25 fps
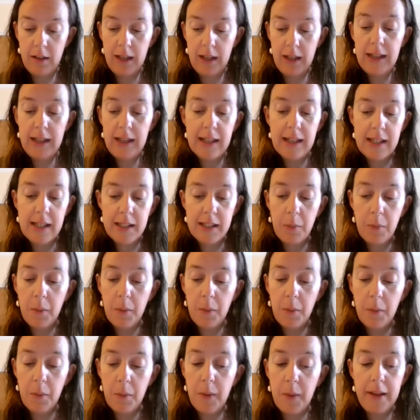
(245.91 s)
He says,
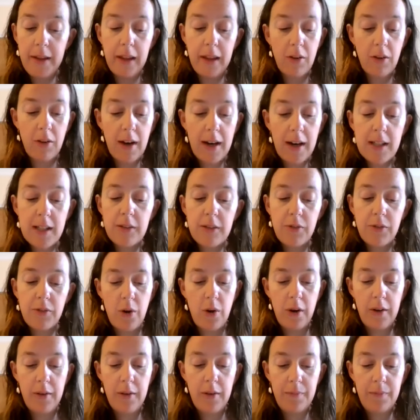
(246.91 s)
"But by the grace of
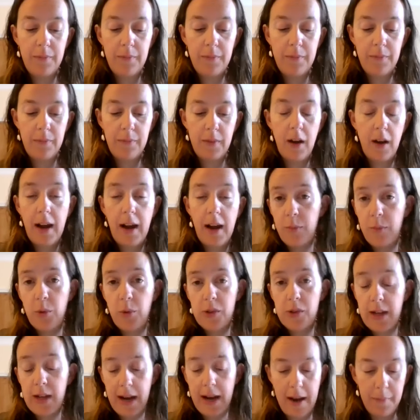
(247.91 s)
God, I
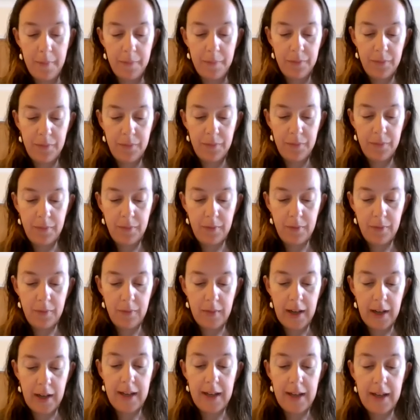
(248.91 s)
am what I am,
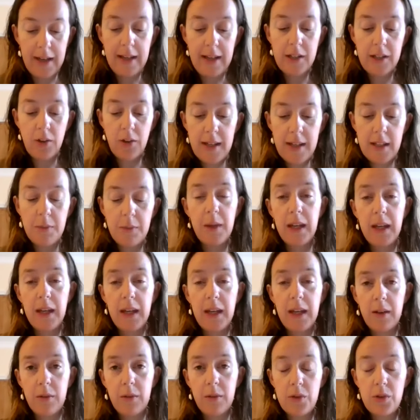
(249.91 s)
and his grace to
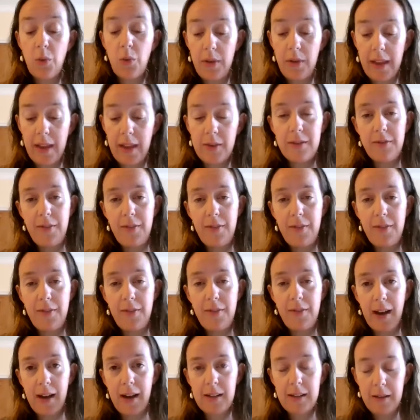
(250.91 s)
me was not without
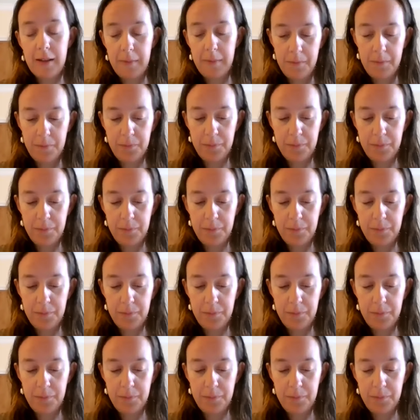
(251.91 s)
effect."